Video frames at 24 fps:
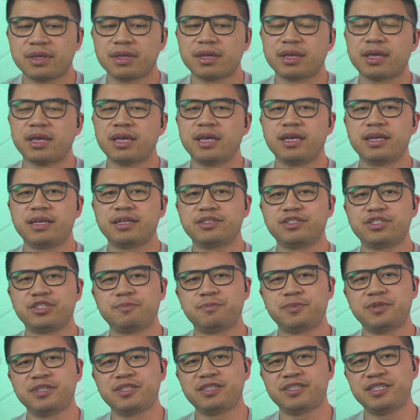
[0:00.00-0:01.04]
And to
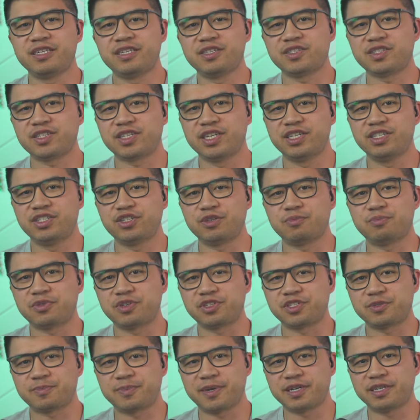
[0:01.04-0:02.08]
put this into
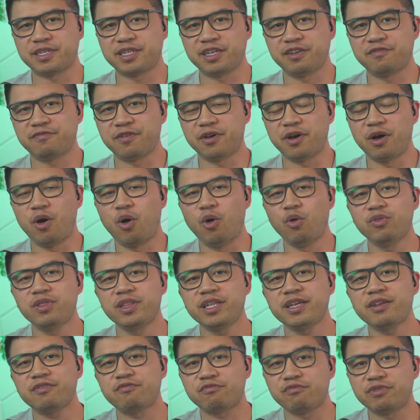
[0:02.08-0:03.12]
perspective,
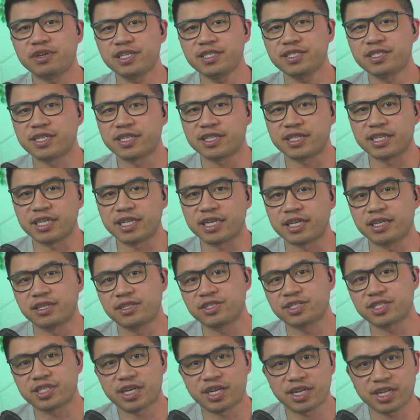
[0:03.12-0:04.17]
only recently in
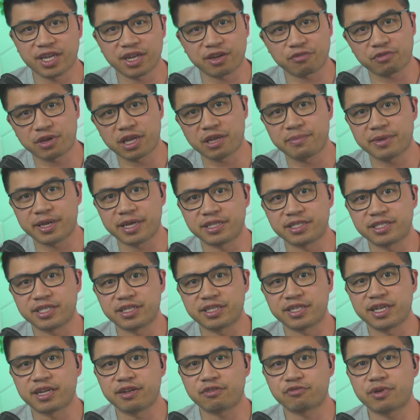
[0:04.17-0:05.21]
Saudi Arabia did
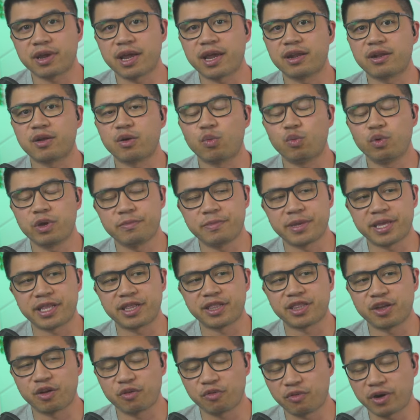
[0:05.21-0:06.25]
they grant women
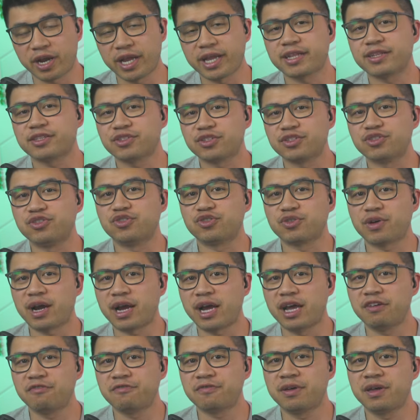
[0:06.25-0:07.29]
the right to
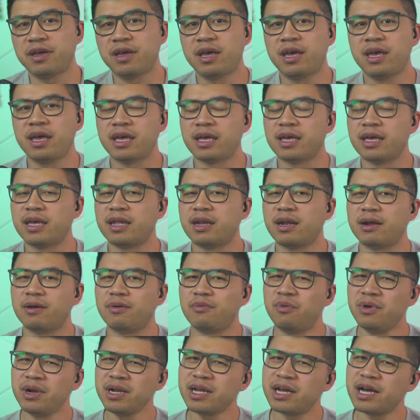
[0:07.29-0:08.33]
drive. And
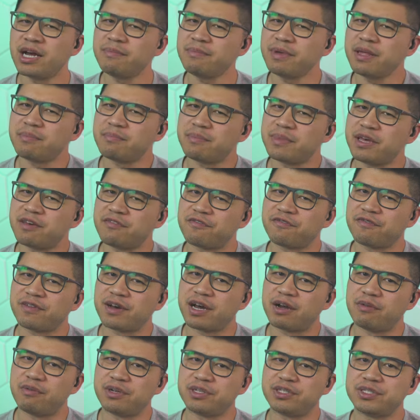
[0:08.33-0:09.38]
one common myth
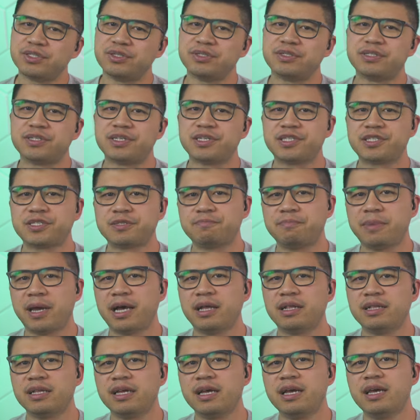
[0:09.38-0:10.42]
I want to
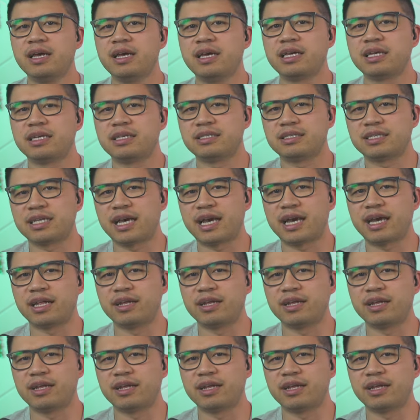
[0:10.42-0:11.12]
dispel is that